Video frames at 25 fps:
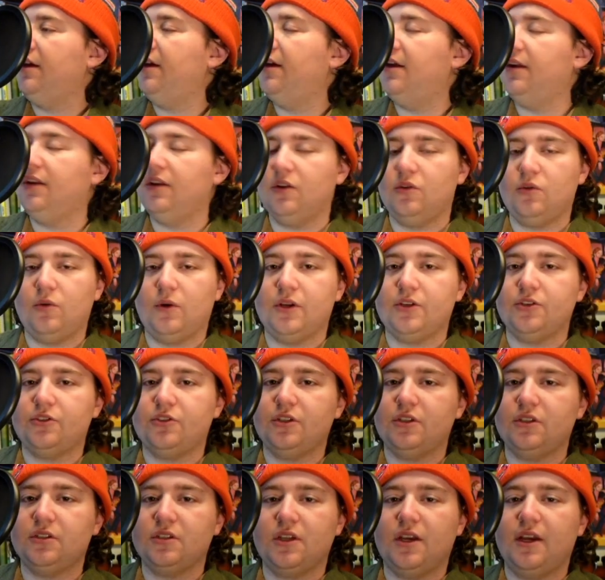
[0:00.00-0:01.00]

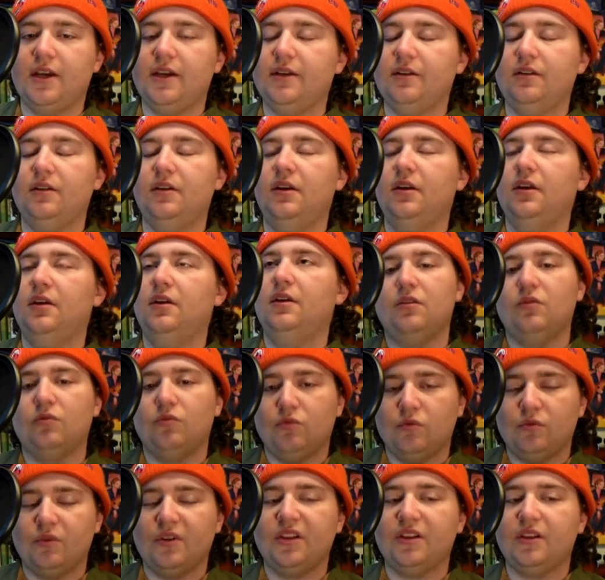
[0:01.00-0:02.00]
questions. I
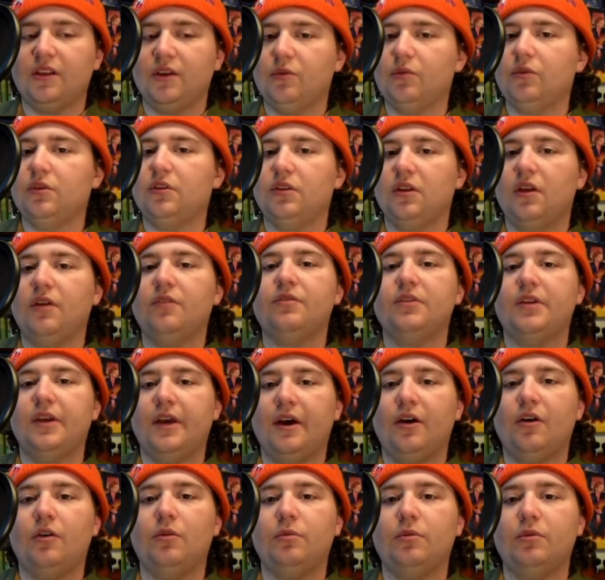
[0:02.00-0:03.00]
really would love to
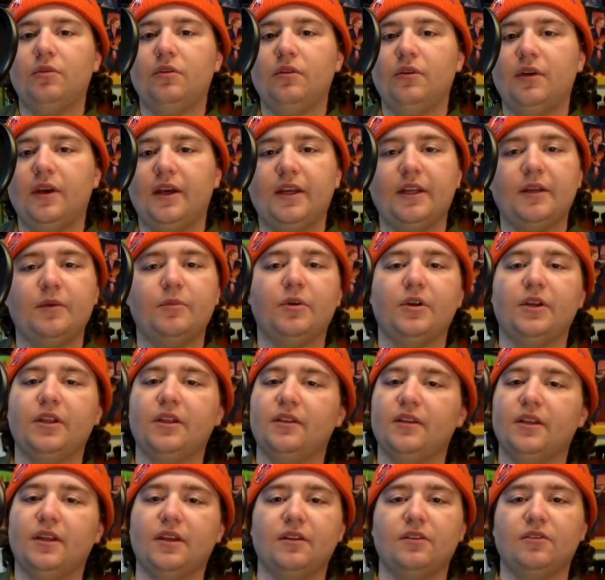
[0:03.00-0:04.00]
help anybody
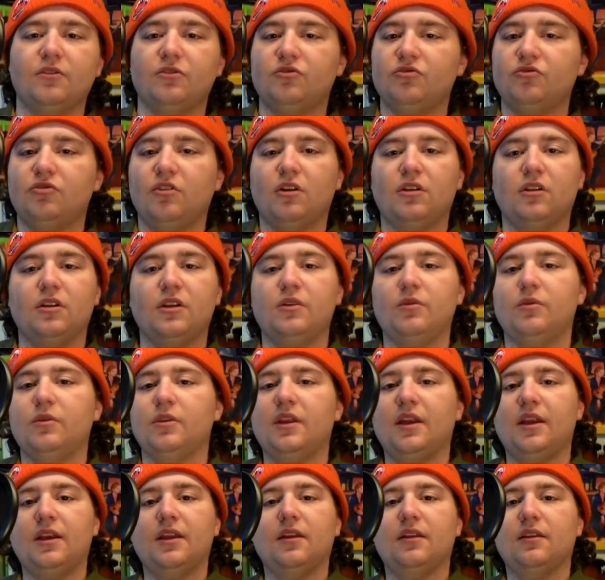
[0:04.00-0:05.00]
that is struggling with
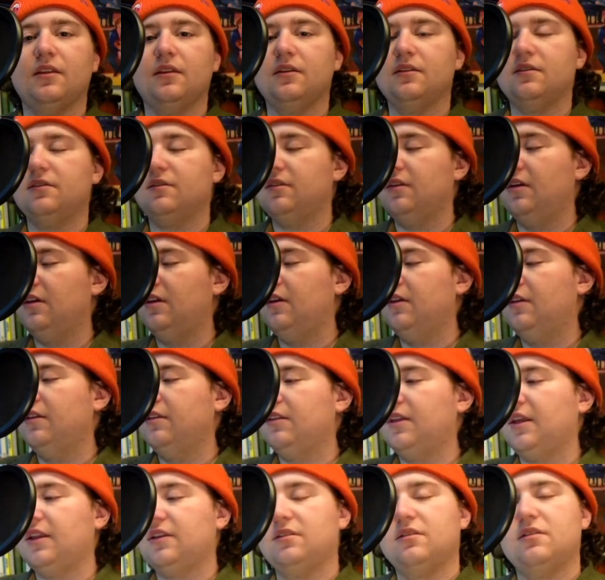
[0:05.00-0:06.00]
any of this.
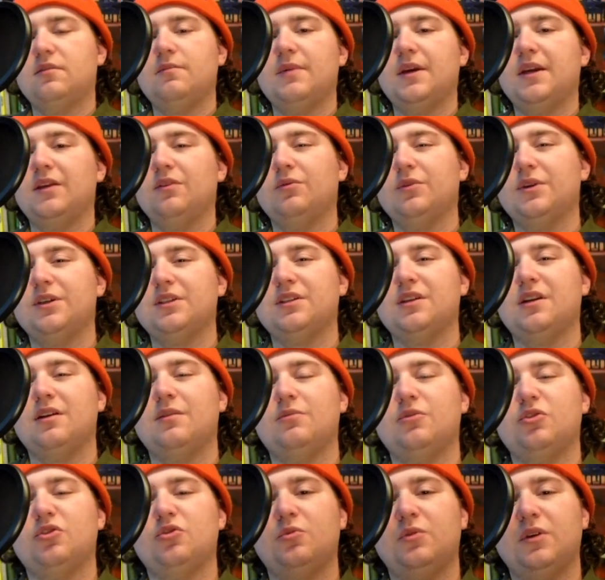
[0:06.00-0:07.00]
That's the main reason
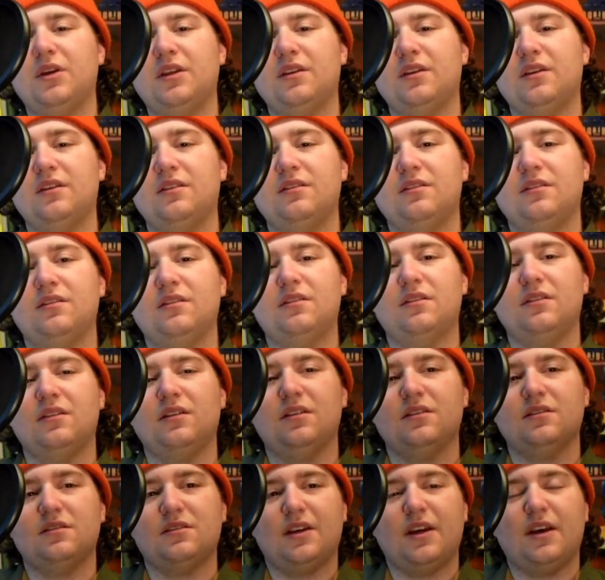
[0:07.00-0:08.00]
I'm doing this,
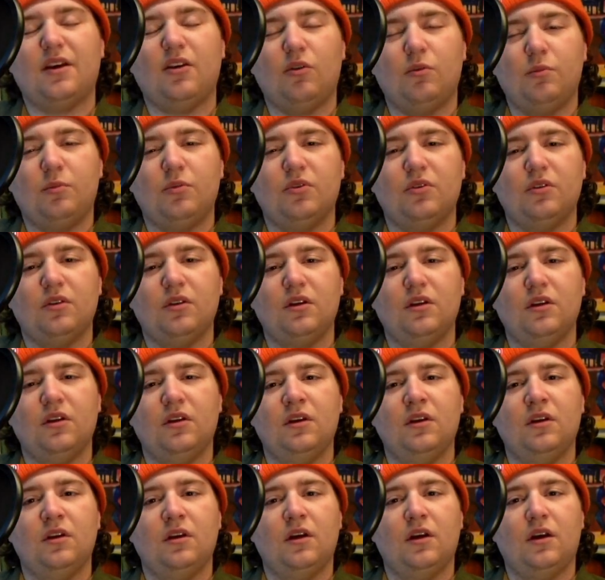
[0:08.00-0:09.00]
is to help.
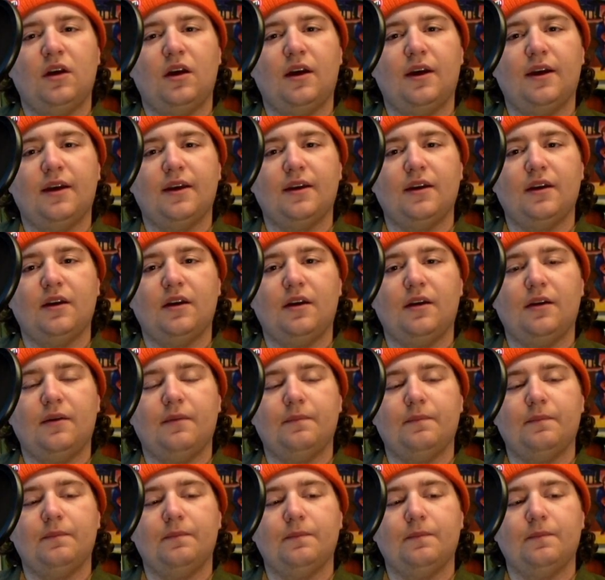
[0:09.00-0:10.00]
I
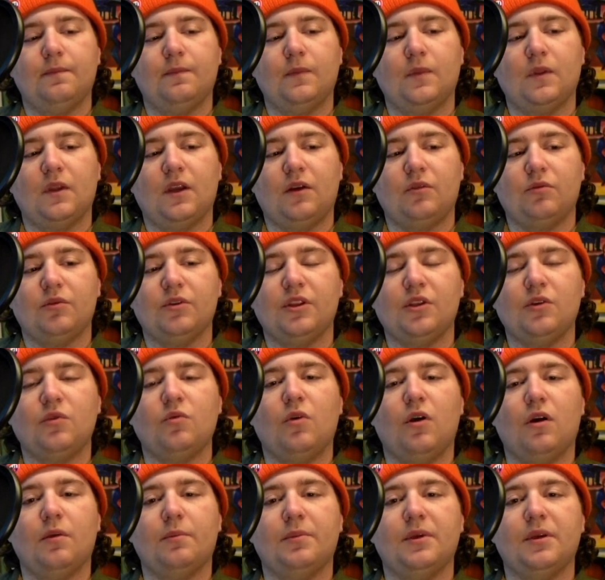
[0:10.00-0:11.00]
really
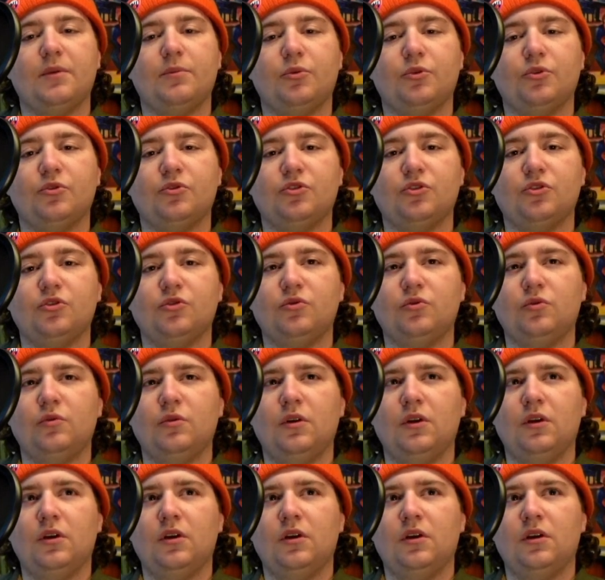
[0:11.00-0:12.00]
want people to
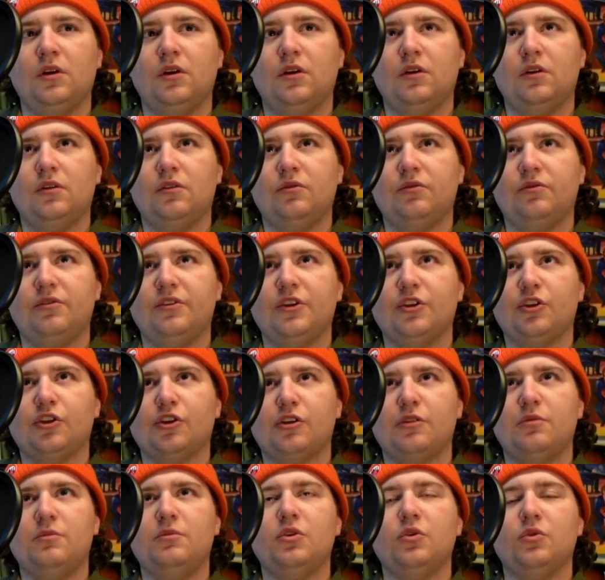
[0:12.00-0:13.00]
feel a
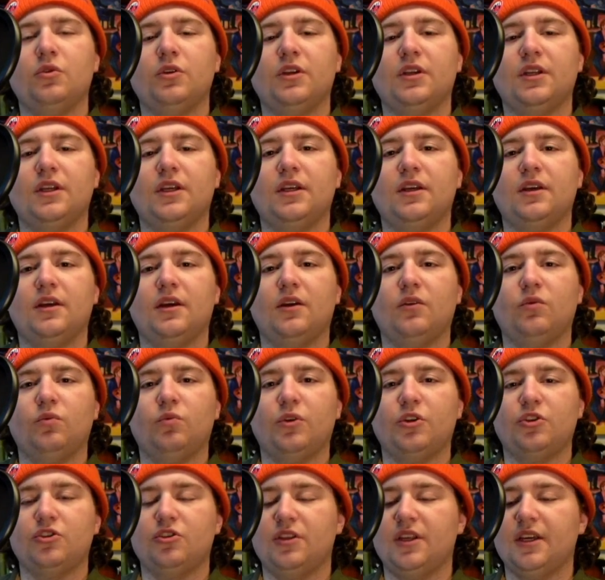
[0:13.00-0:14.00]
community at
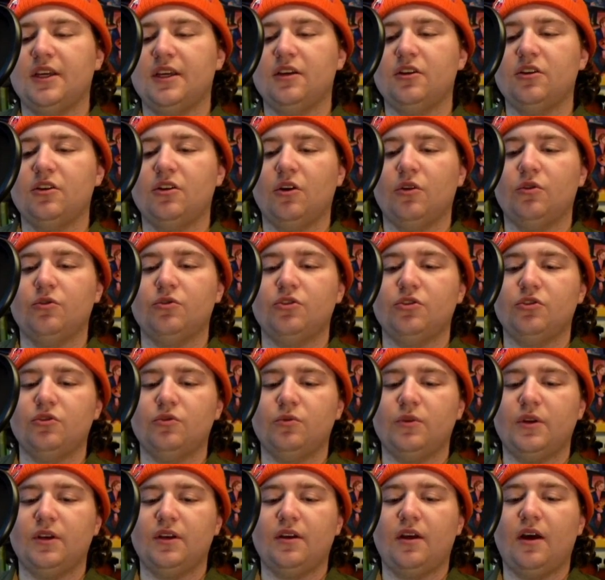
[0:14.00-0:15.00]
which they can go
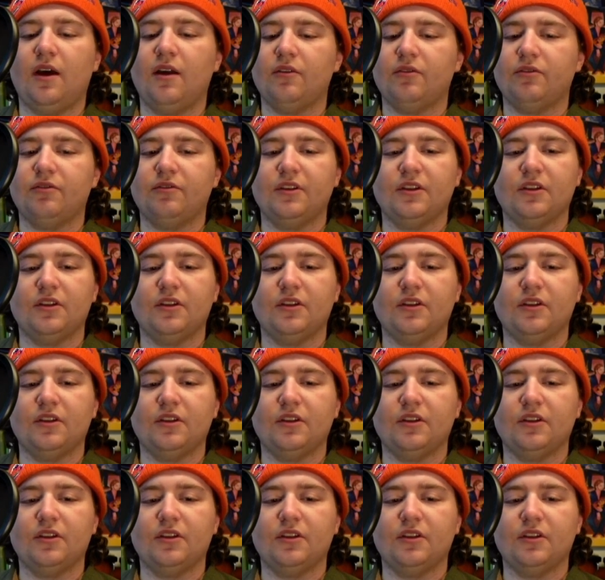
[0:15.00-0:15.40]
to and not feel